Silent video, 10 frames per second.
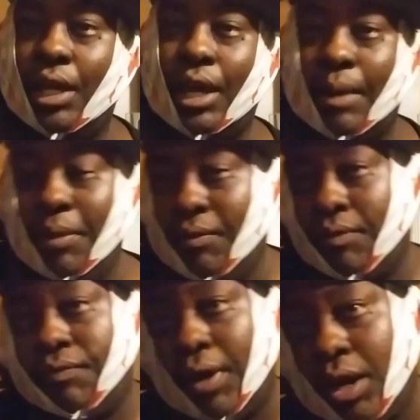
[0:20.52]
i'll be
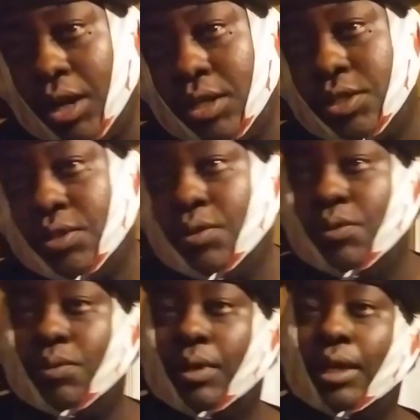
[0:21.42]
referring
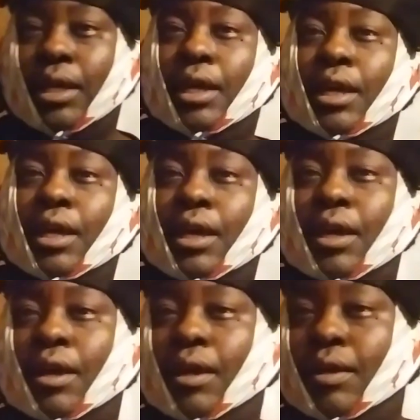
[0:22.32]
to
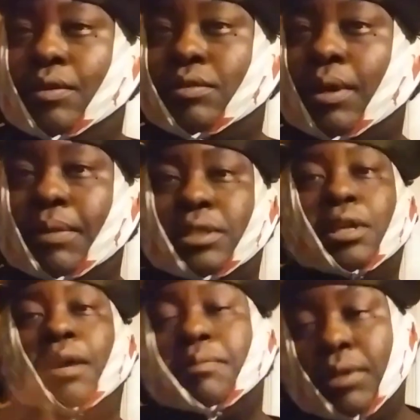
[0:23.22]
some of the
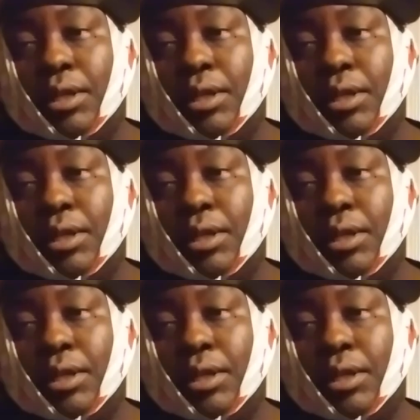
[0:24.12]
stuff